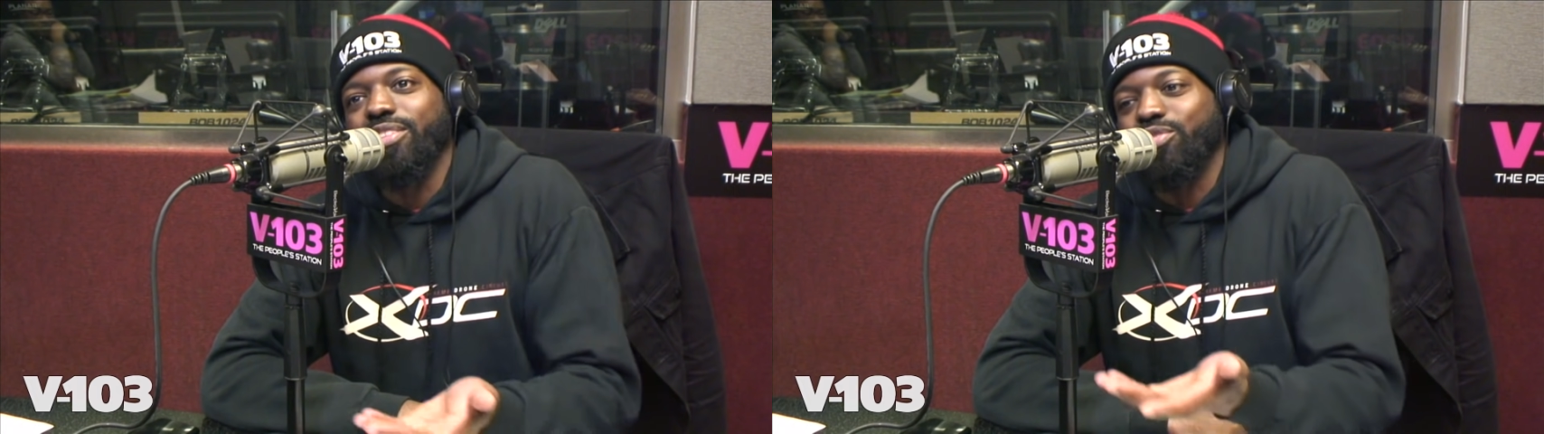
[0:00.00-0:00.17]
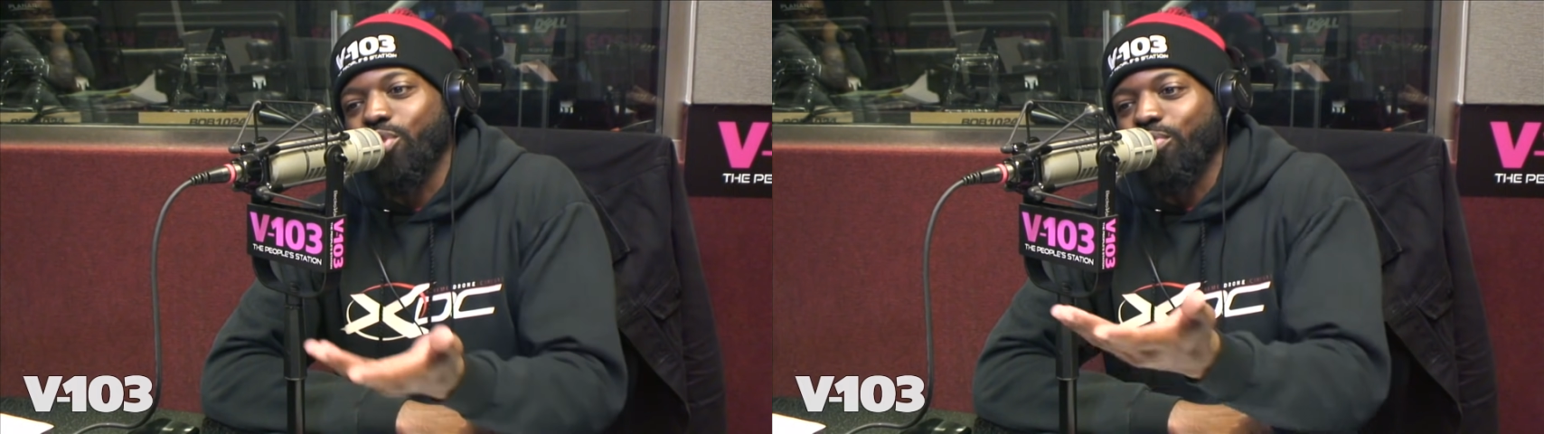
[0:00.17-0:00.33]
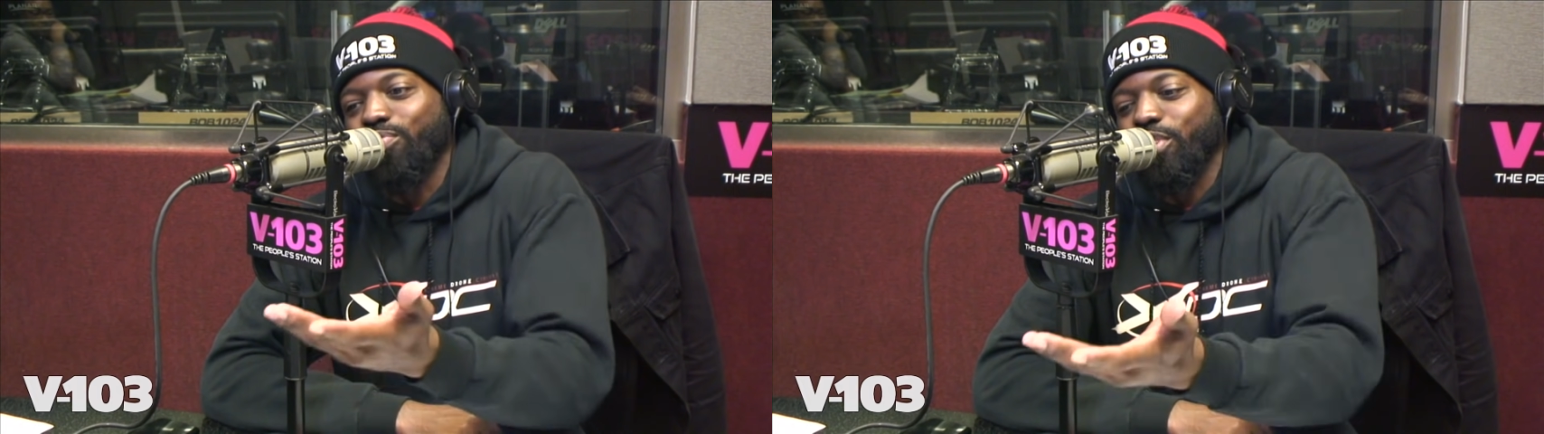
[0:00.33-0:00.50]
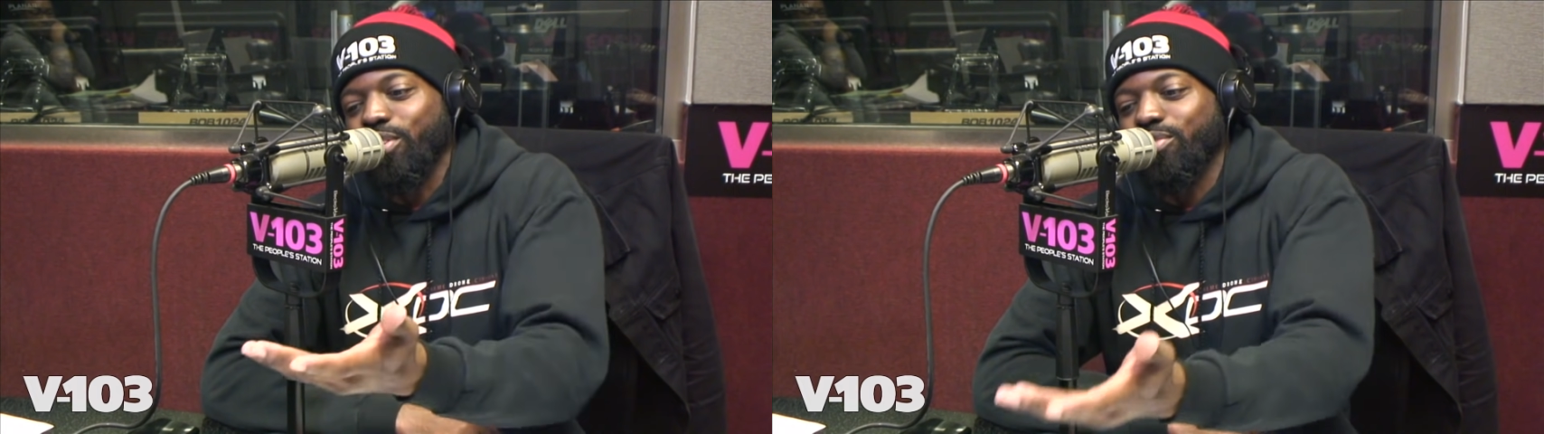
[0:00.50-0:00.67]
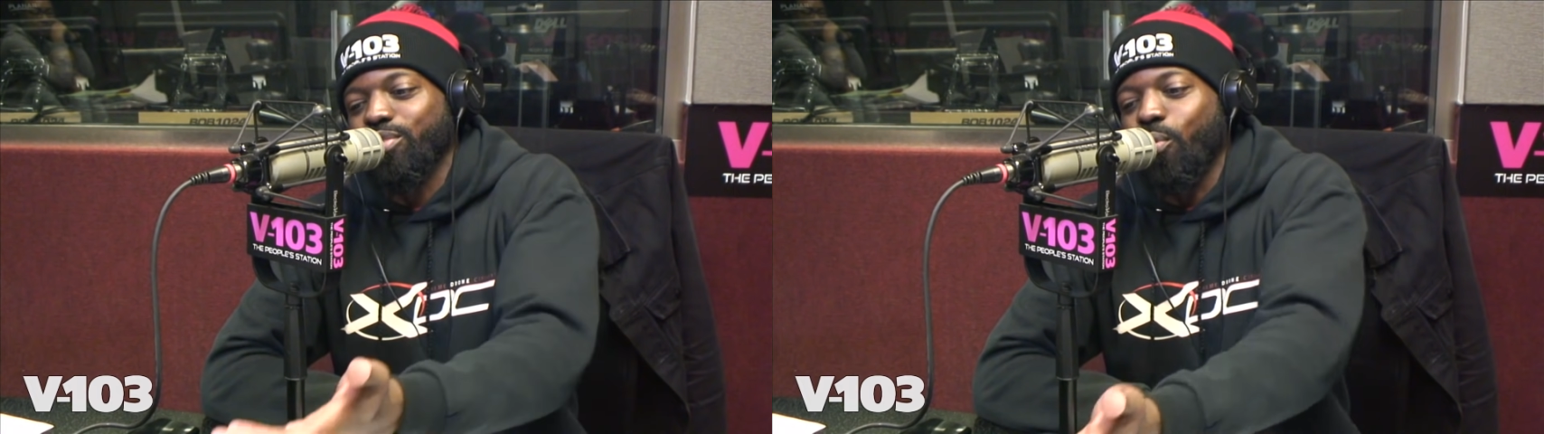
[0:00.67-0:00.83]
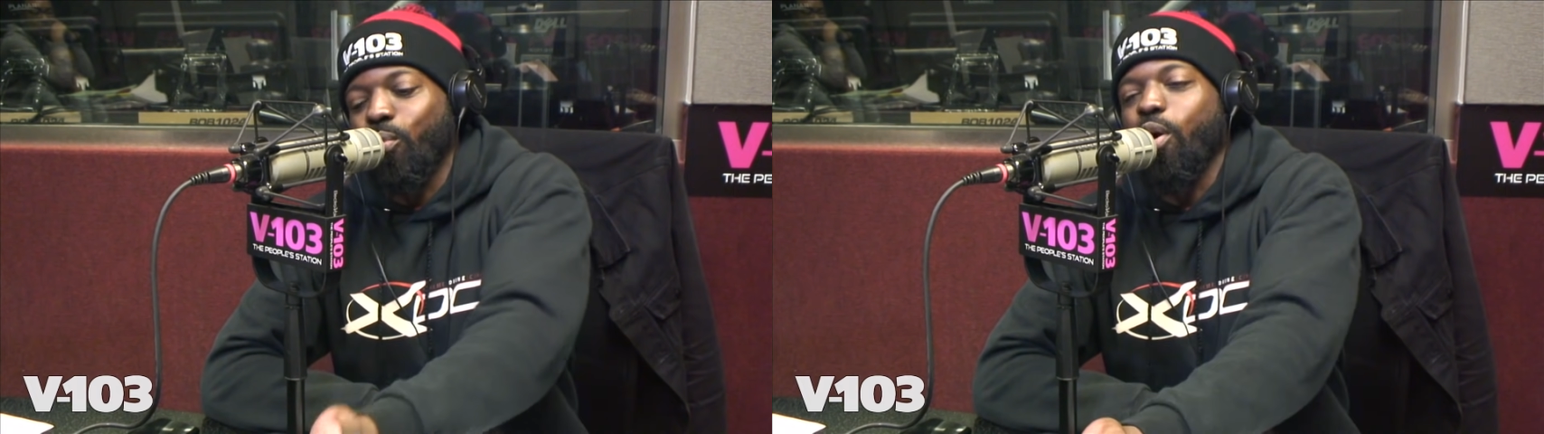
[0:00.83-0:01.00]
the, the
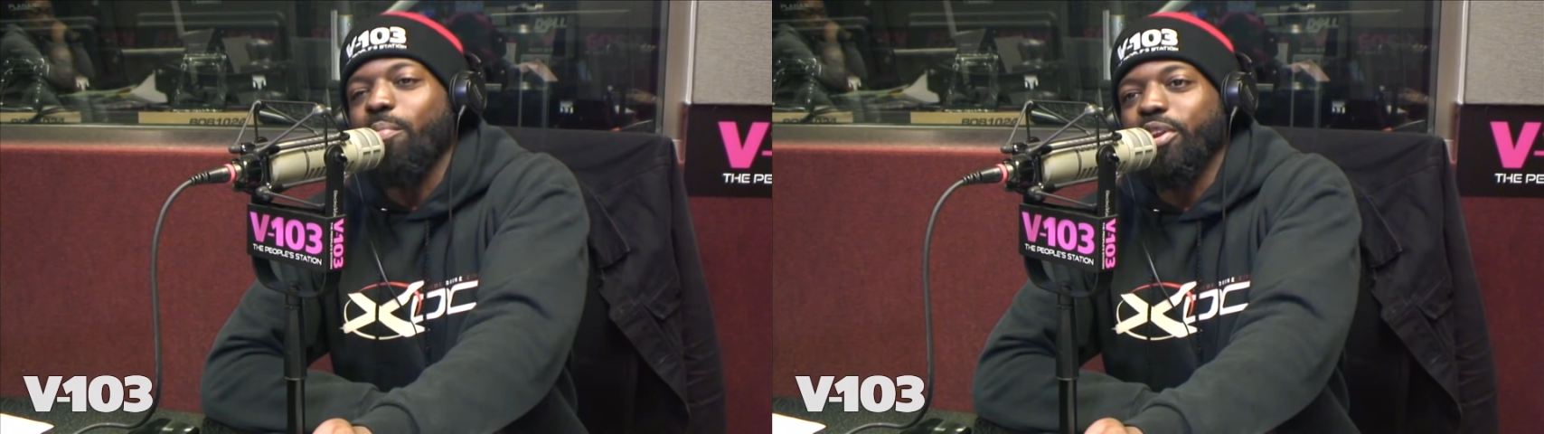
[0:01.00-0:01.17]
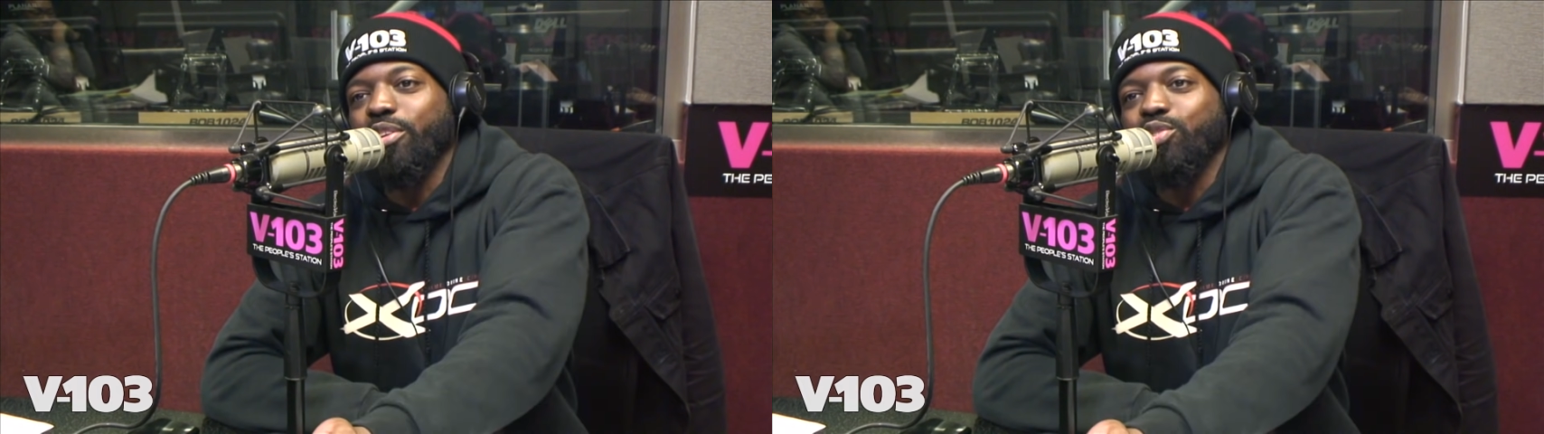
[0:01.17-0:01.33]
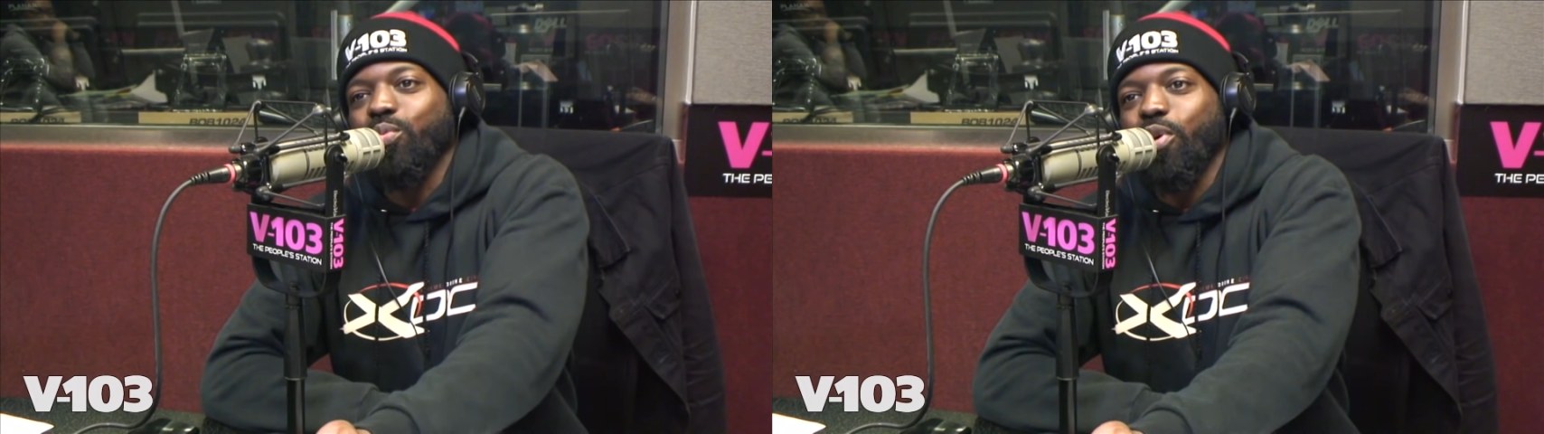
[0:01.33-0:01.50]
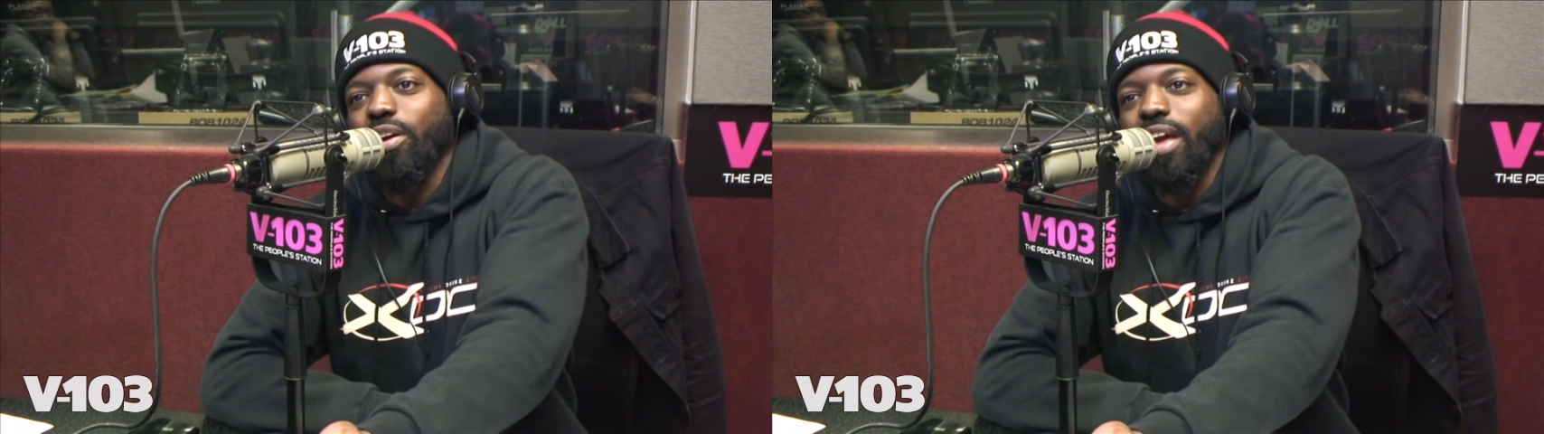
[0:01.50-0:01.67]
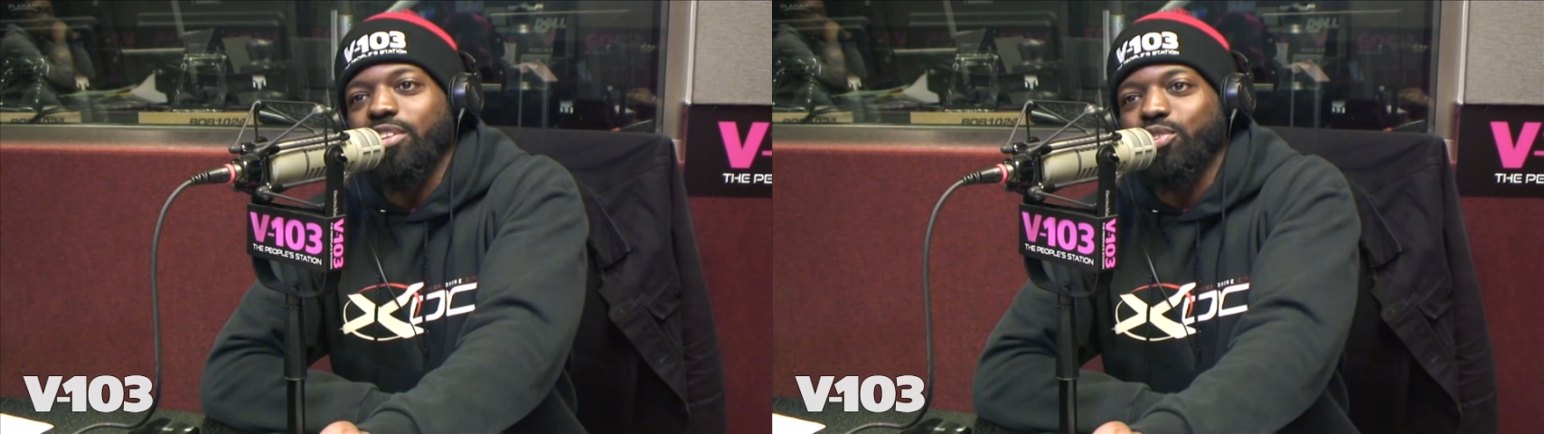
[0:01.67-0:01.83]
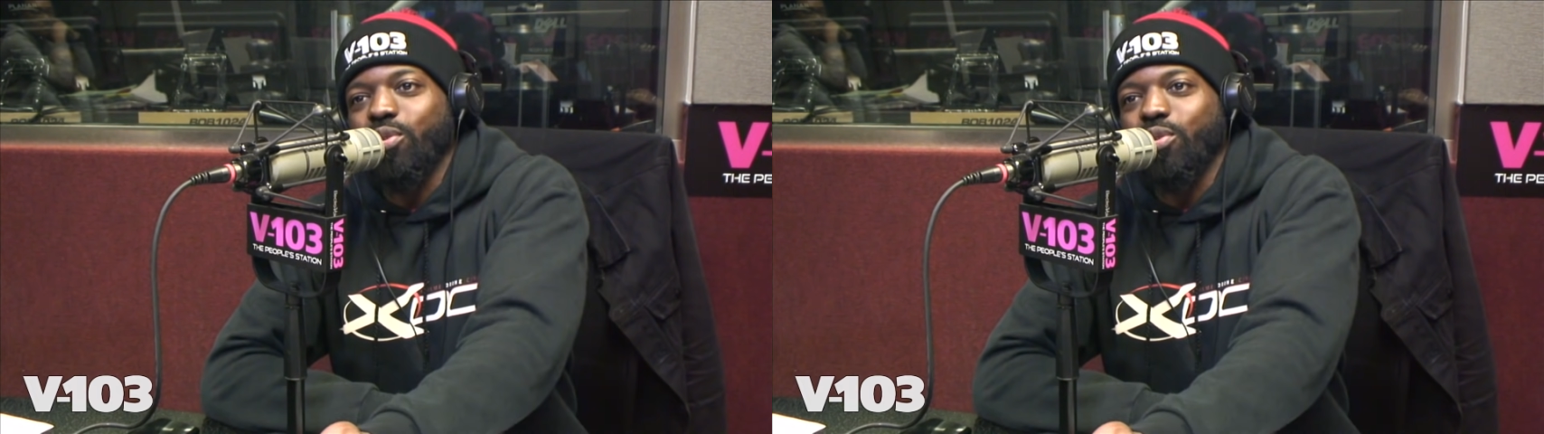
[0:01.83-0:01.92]
the woman is the one catching